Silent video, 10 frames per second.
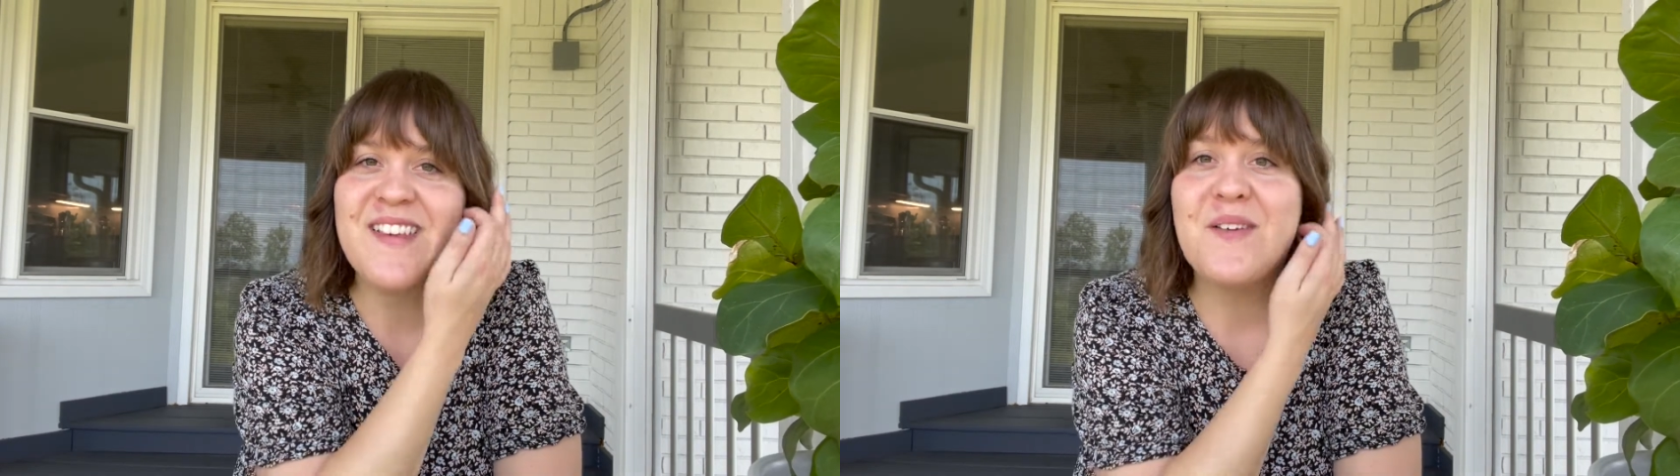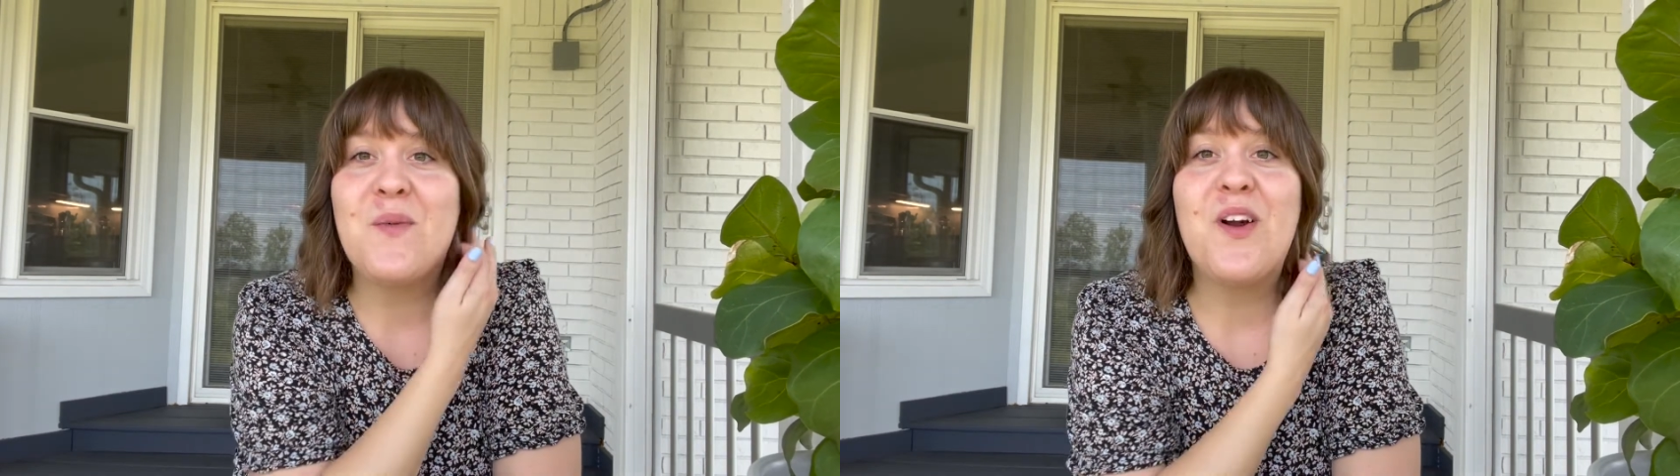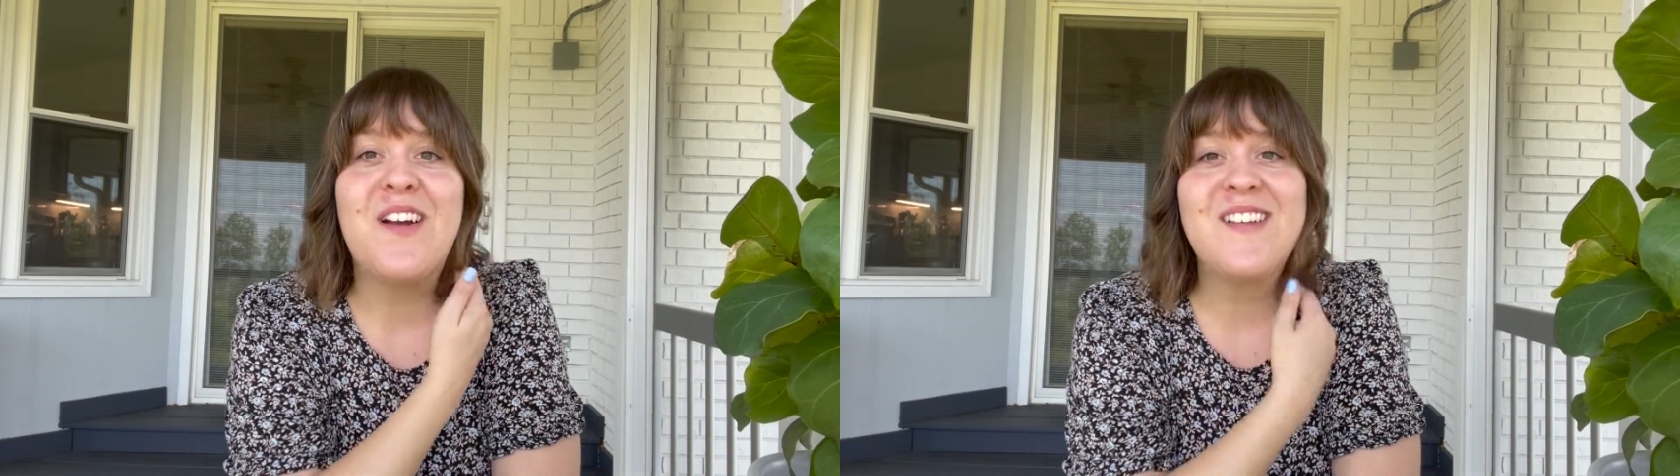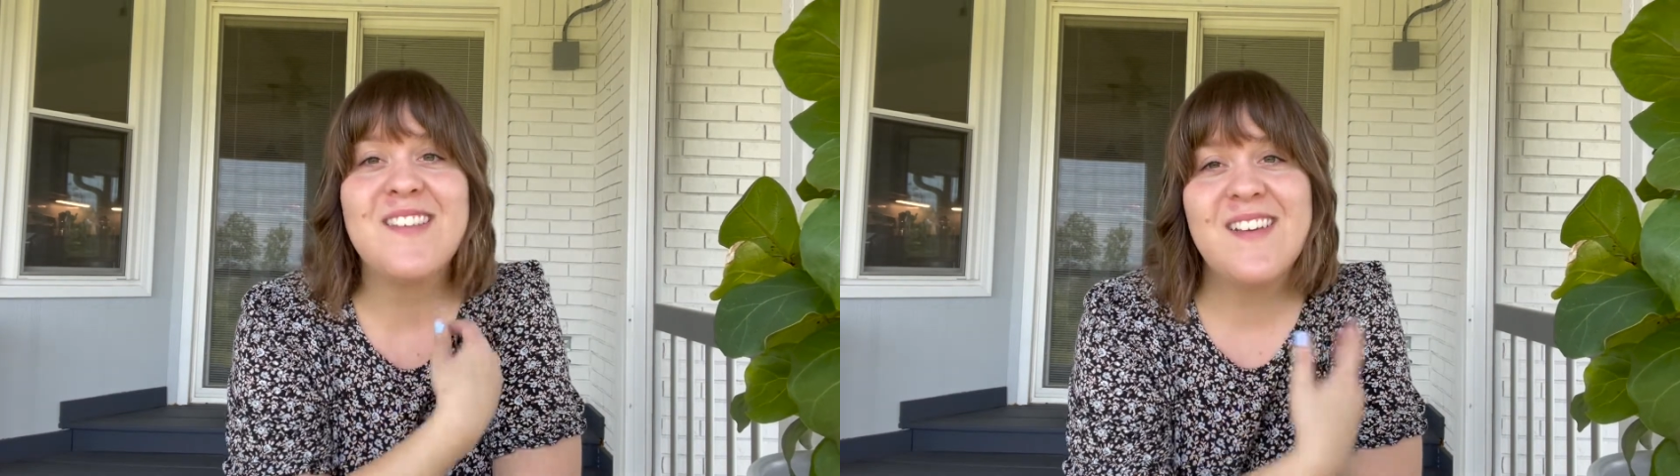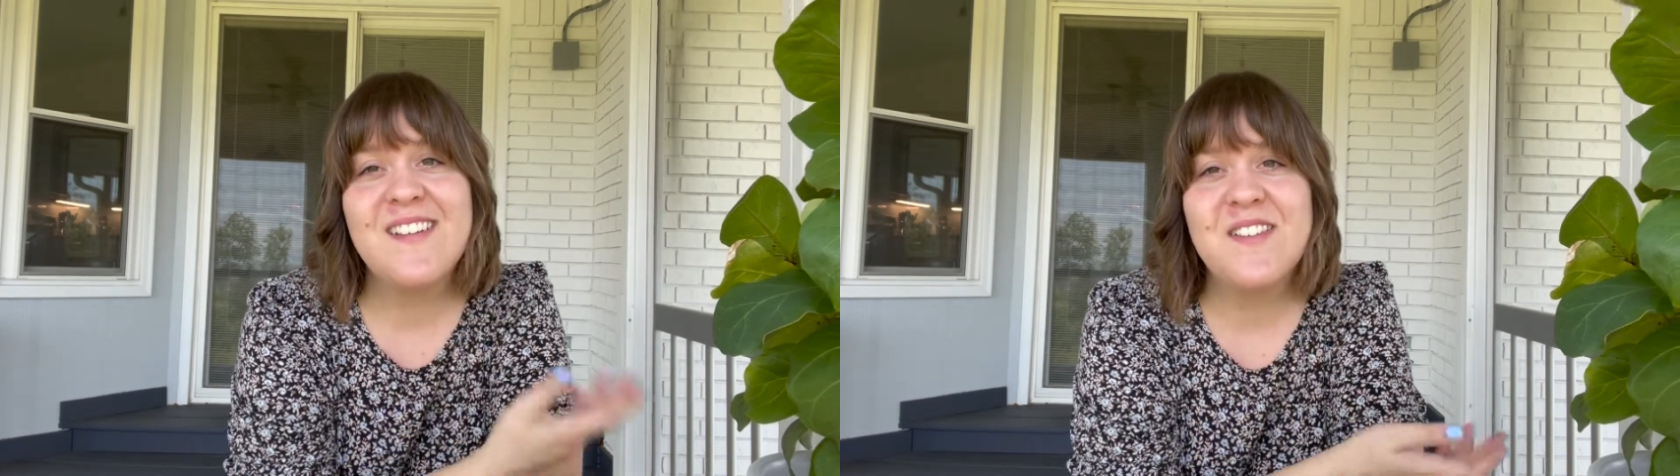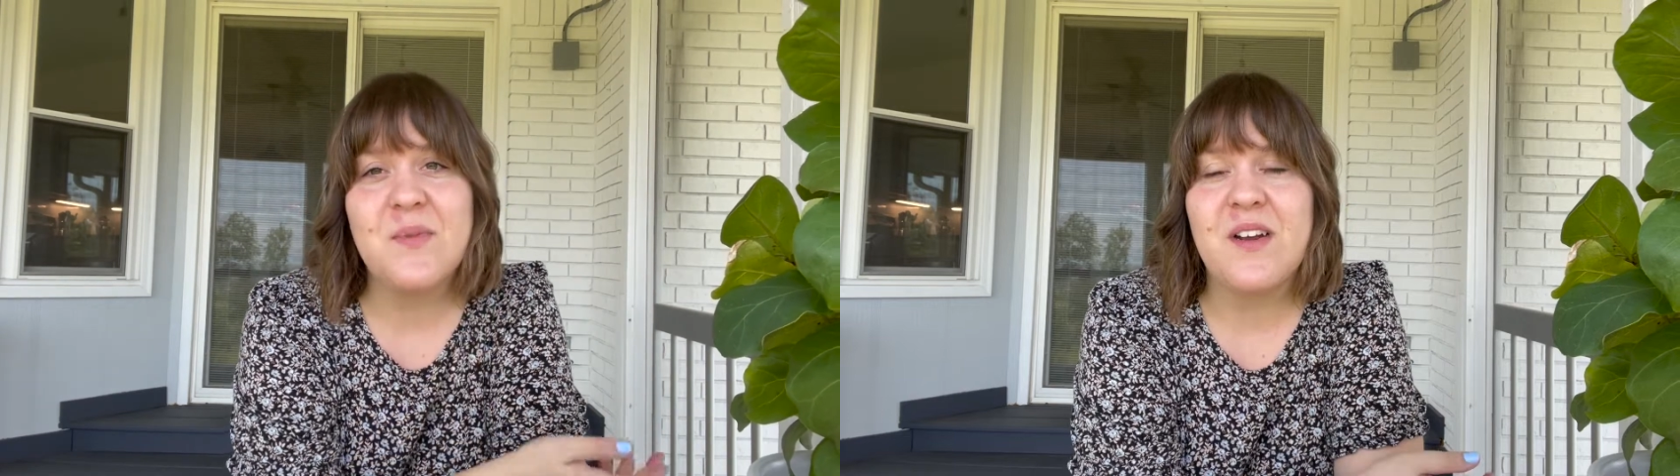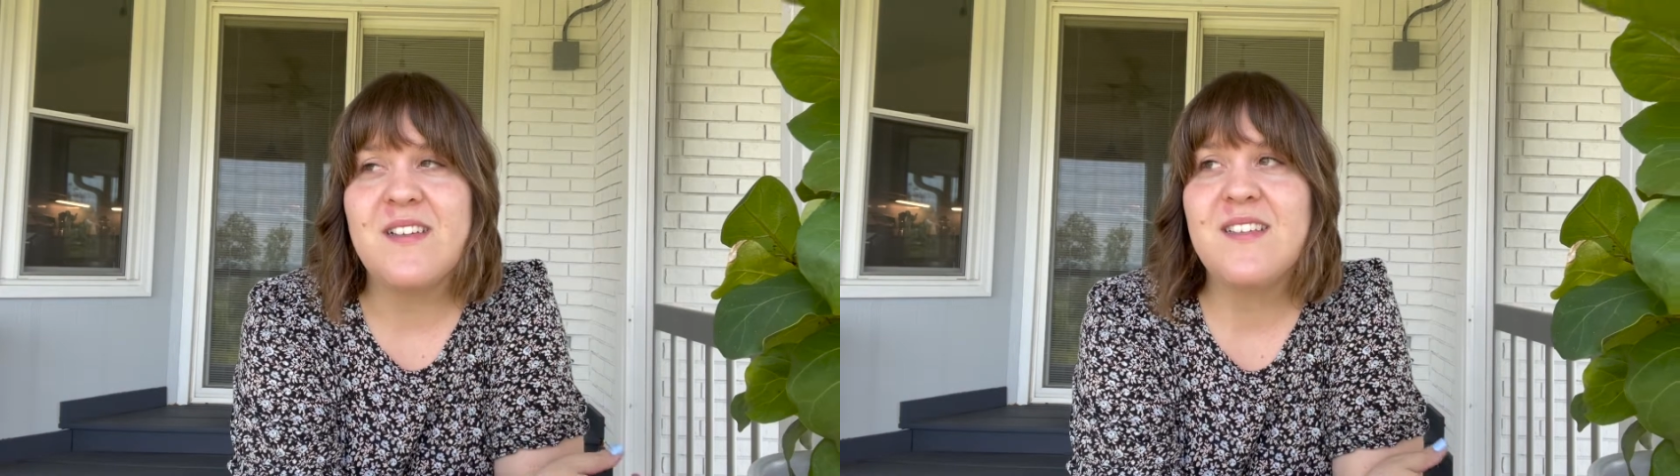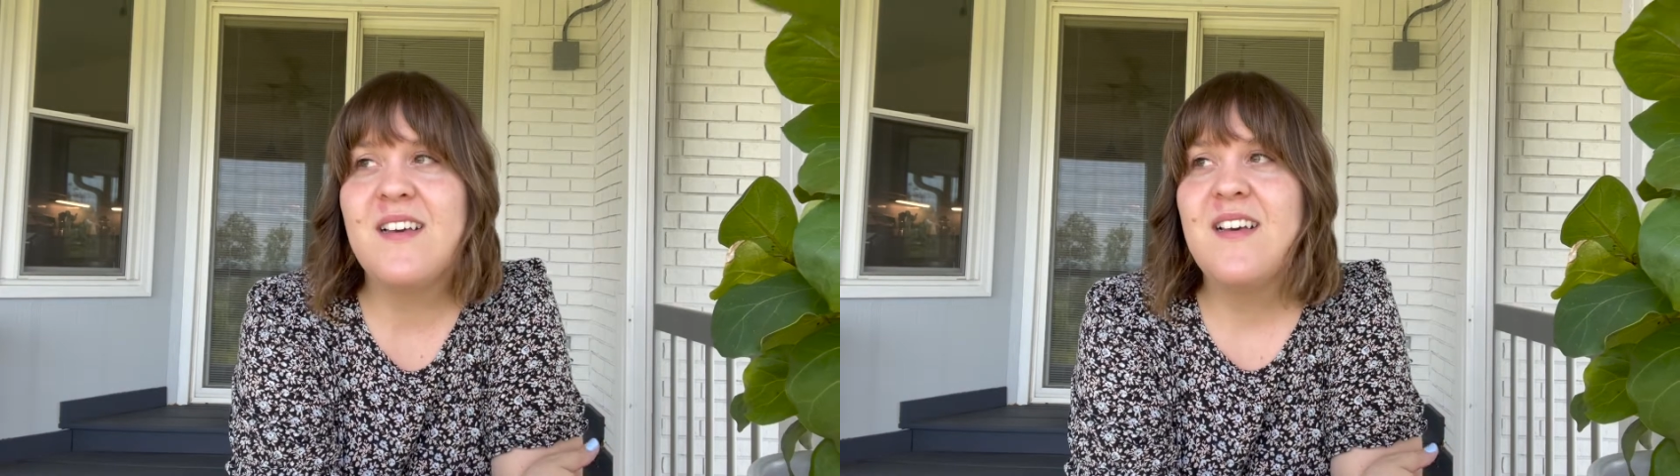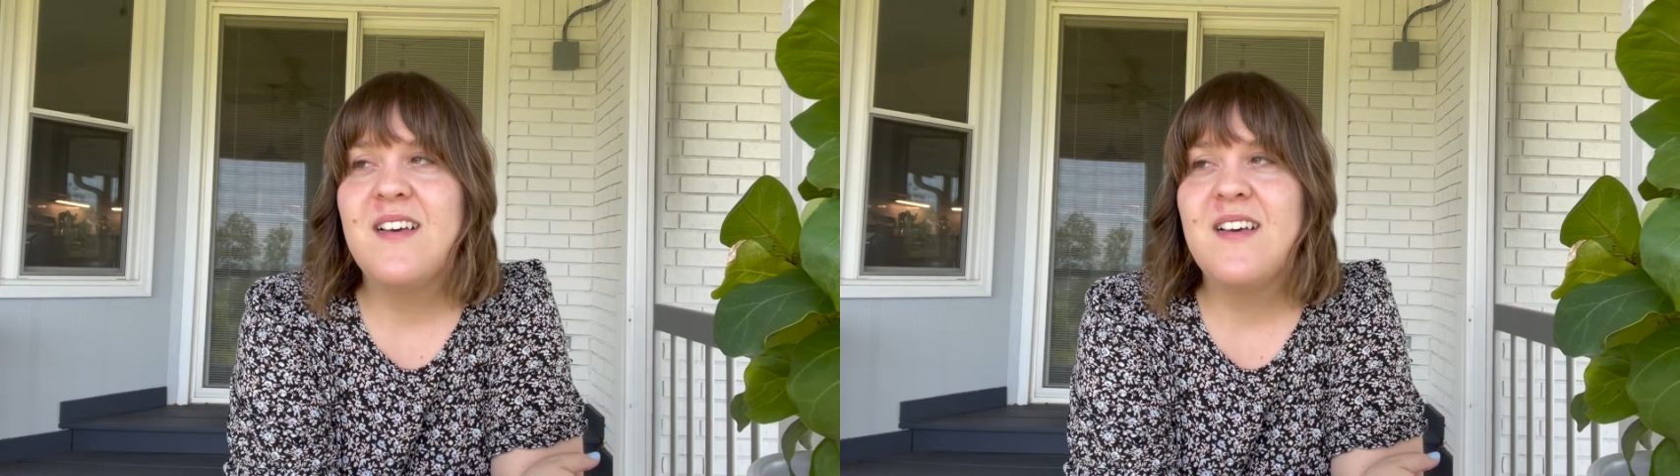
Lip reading: like works, like it just works.